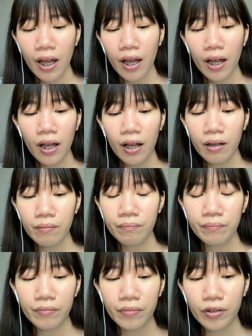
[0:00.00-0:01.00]

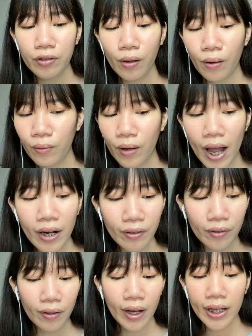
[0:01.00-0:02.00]
So I
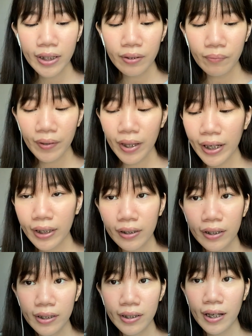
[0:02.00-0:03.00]
don't know, I just feel like
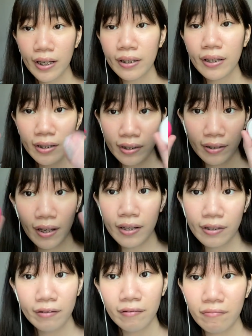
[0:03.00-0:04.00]
this and this
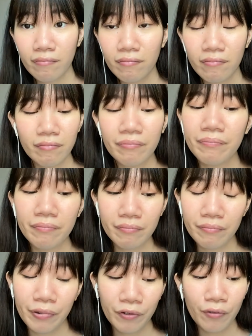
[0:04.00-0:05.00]
does
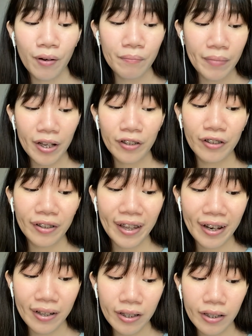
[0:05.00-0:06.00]
perform better
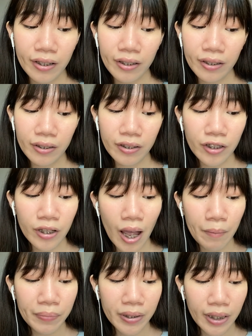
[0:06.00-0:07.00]
than the
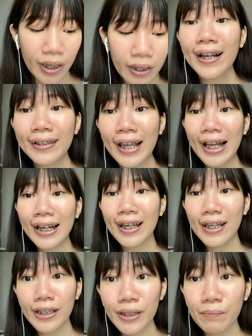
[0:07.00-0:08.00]
Chapstick. Now that
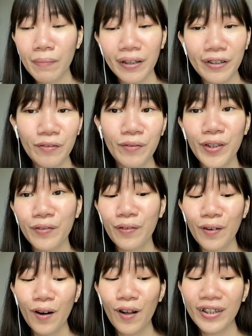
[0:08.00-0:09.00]
is my review
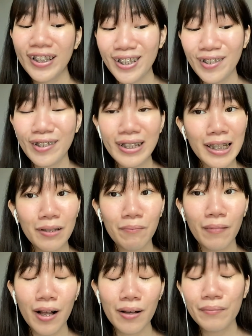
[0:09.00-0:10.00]
for all these three lip
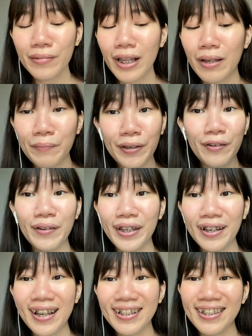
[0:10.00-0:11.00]
balms. Let me know what
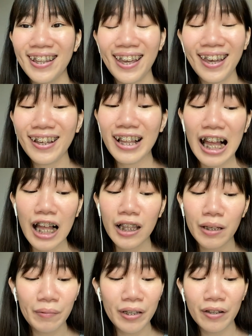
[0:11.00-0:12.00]
you guys think.
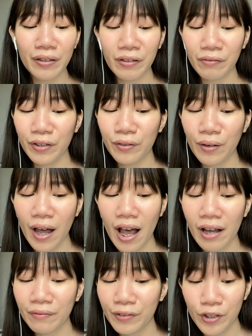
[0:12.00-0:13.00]
Let me know if you
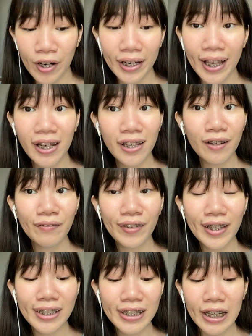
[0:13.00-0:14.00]
have tried any of
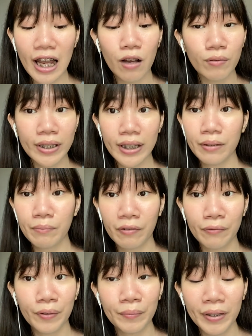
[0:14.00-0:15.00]
this and how's it
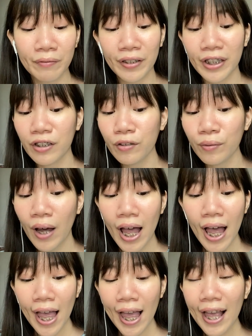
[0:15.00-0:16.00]
performing for you.
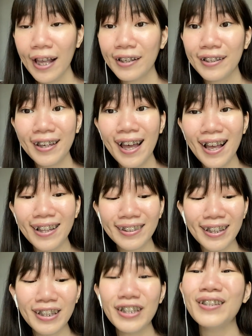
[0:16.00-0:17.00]
And yeah,
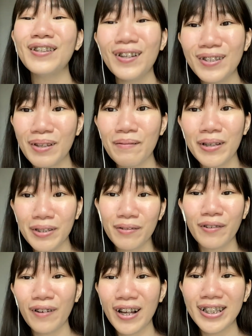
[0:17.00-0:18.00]
thank you so much
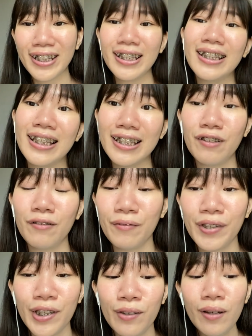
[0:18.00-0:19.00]
for watching this
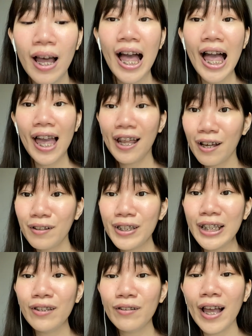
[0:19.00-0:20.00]
review, and I will
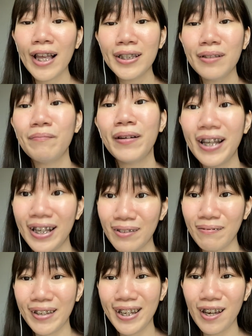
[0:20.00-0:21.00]
see you guys in my
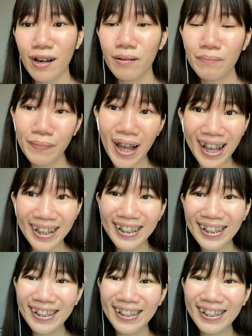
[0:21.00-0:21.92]
next video. Bye.